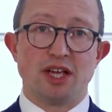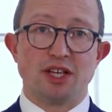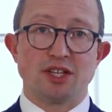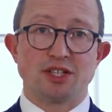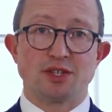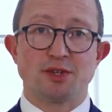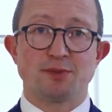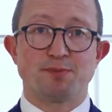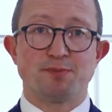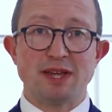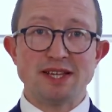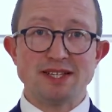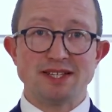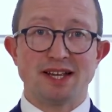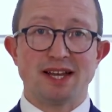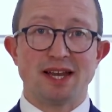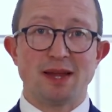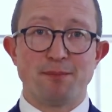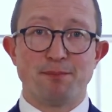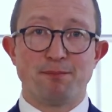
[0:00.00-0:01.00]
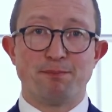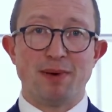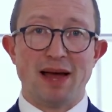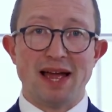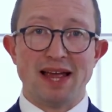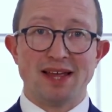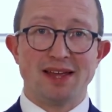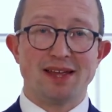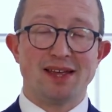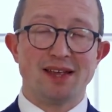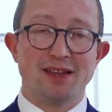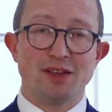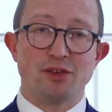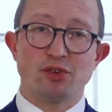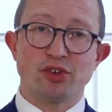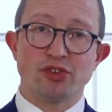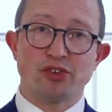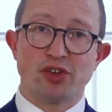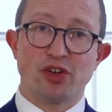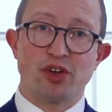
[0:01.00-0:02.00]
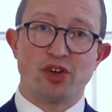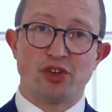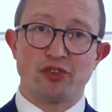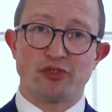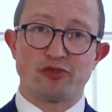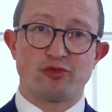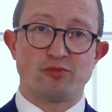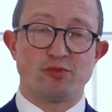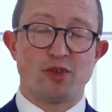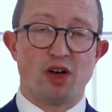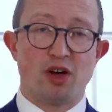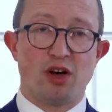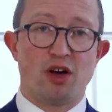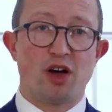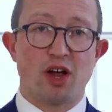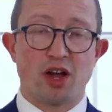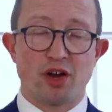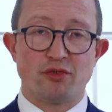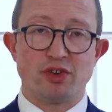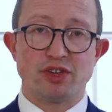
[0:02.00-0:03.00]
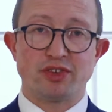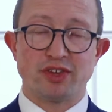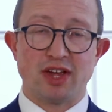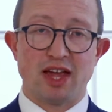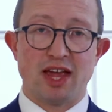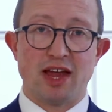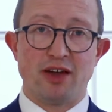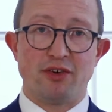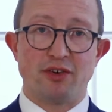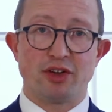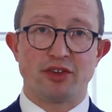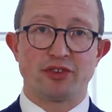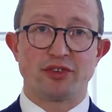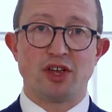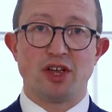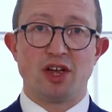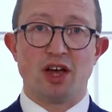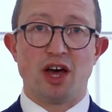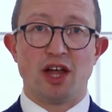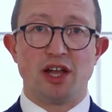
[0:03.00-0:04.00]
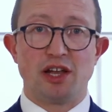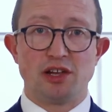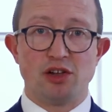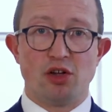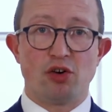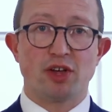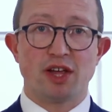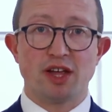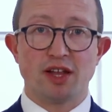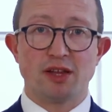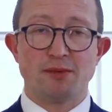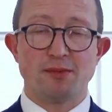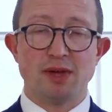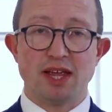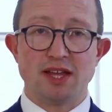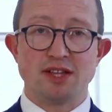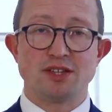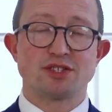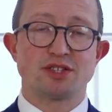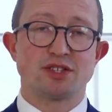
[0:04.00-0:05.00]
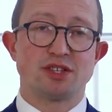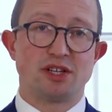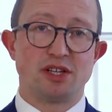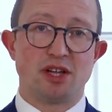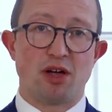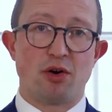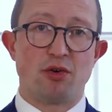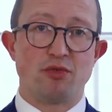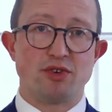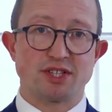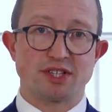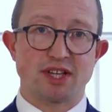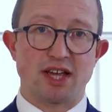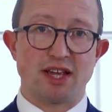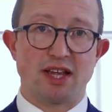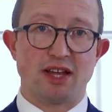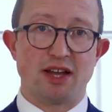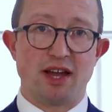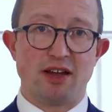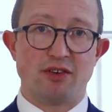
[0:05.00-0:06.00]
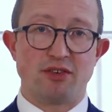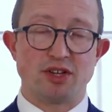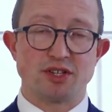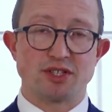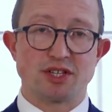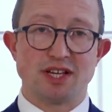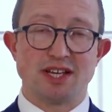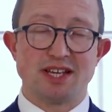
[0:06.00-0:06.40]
So it's basically banking the returns from the higher risk areas and locking them into the lower risk areas,